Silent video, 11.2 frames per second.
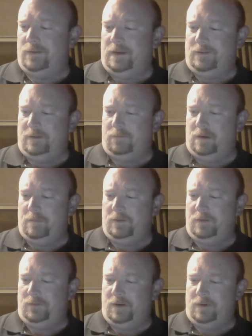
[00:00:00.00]
As I
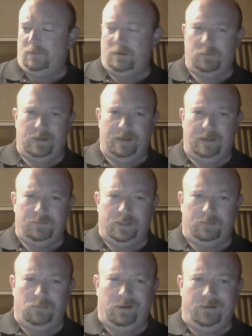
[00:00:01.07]
promised, January would have a
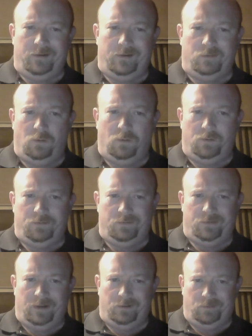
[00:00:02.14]
lot of brown ales, porters, and
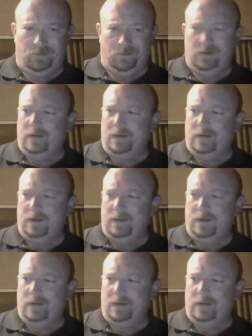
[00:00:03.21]
stouts,